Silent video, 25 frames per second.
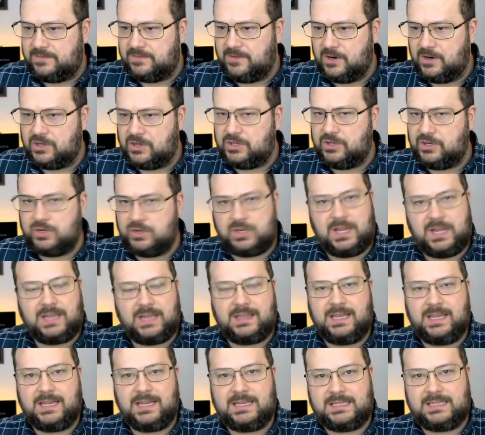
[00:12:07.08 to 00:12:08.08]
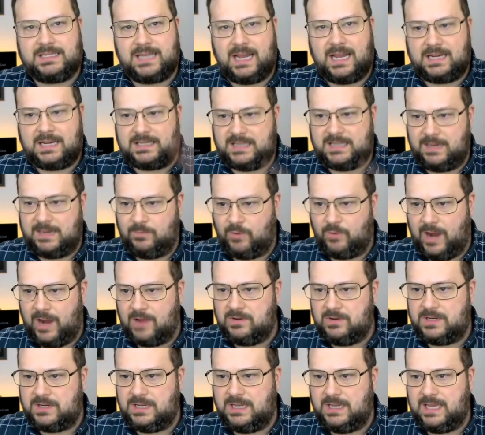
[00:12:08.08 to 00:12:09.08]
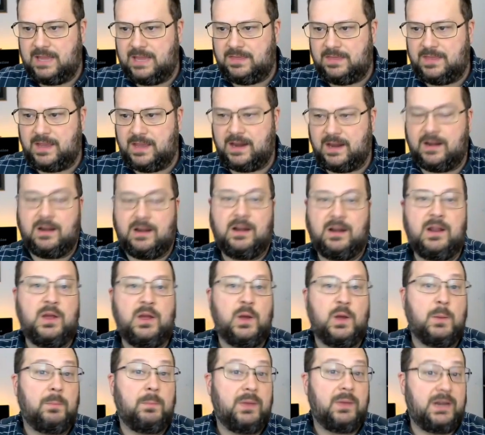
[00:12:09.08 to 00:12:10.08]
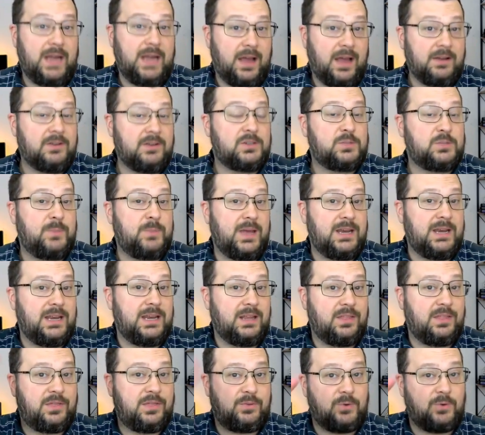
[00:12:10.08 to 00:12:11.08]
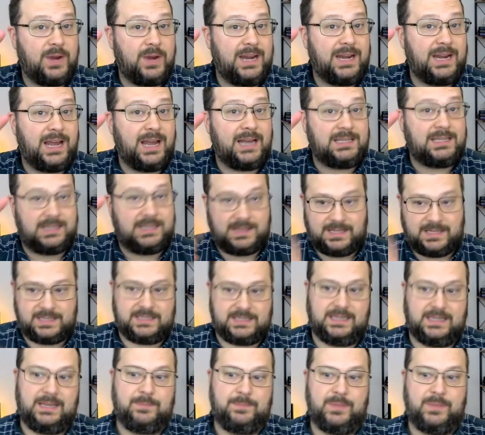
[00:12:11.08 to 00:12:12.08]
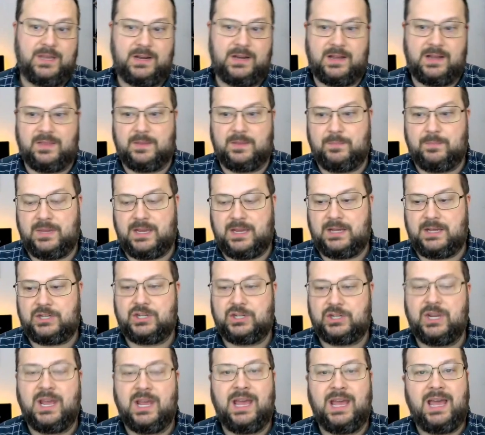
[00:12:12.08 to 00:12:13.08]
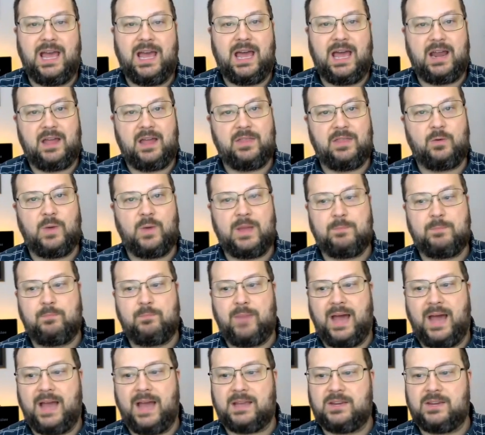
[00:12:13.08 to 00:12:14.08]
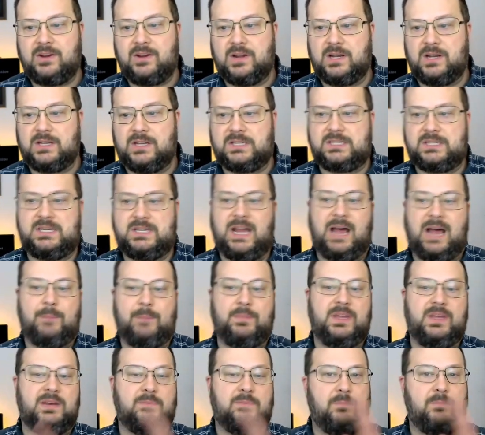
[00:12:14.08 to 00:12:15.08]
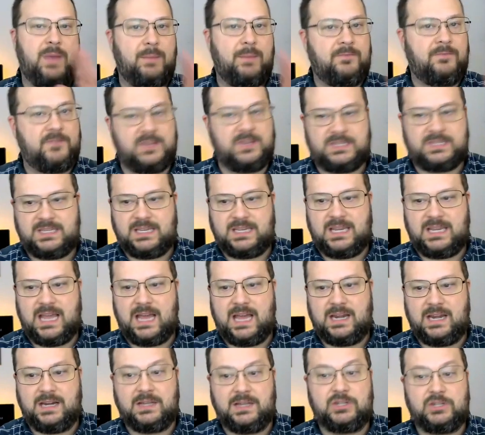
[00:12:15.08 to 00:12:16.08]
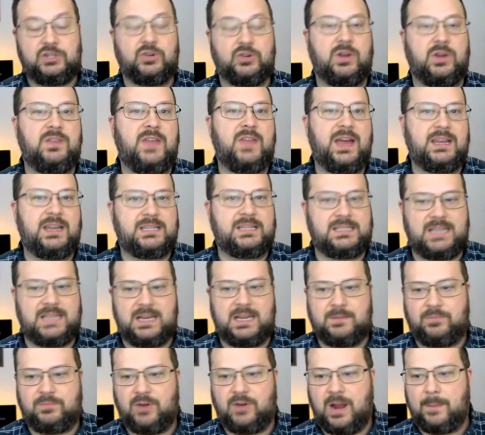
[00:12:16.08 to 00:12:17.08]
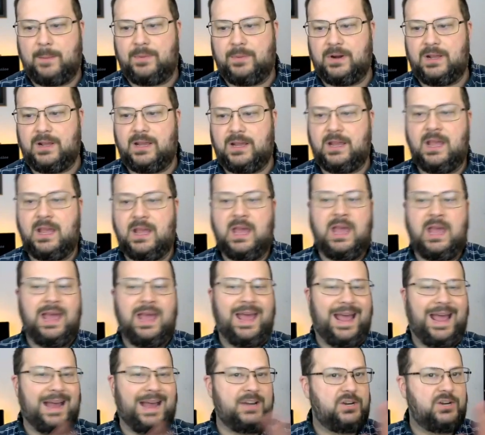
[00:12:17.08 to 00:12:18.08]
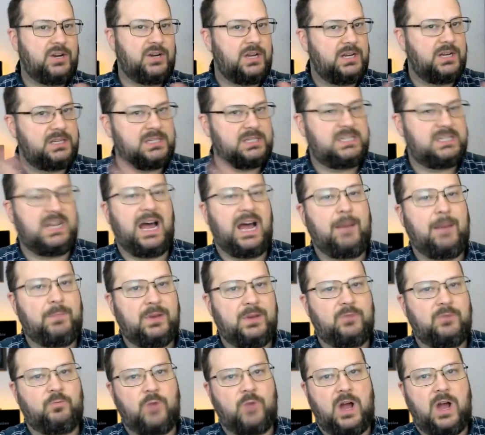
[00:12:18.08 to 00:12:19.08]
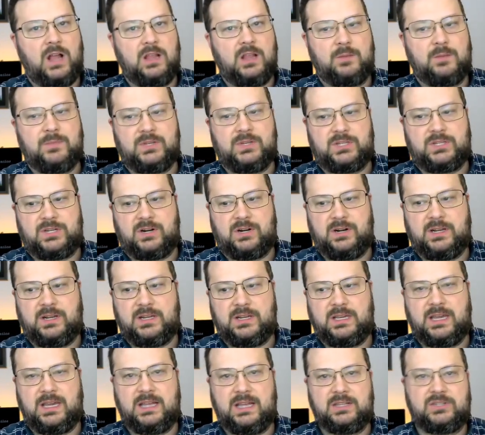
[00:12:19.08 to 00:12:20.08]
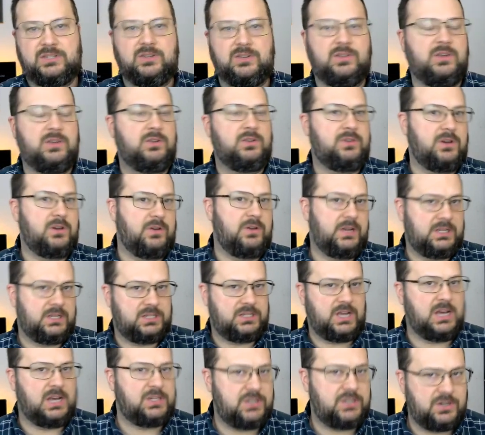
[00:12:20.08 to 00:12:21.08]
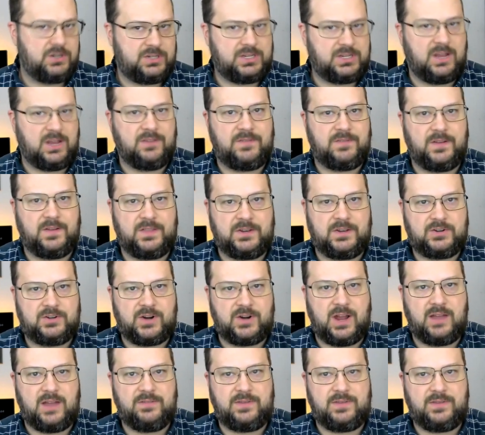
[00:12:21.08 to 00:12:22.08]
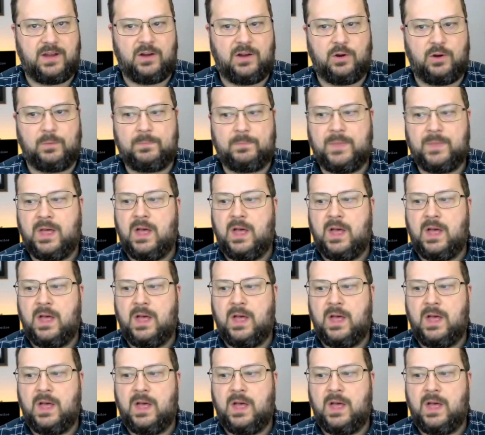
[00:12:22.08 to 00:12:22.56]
version, you take the exact same route to get there, but now you're spending 3 nights at the Sleep Inn on the beach. And on the way back, you're going to stop in Memphis again and enjoy that Ascend property. And you're going to stop in Rolla, Missouri again so that you don't exhaust yourself on the drive home.